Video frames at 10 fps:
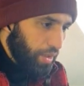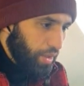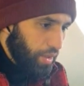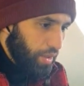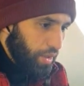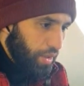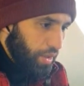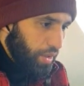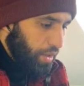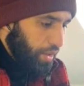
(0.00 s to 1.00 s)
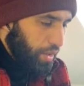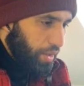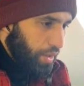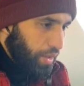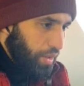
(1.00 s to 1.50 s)

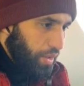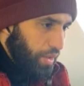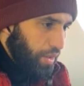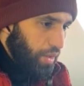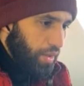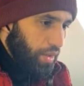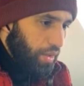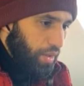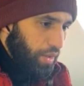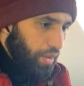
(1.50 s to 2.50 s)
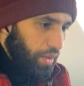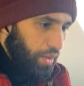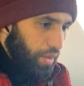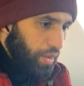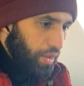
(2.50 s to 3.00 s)

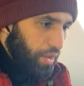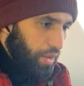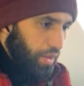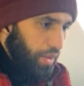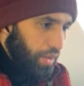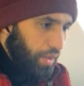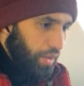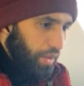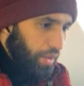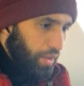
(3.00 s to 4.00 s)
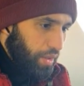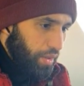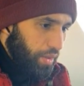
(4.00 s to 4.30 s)
No one is speaking in this clip.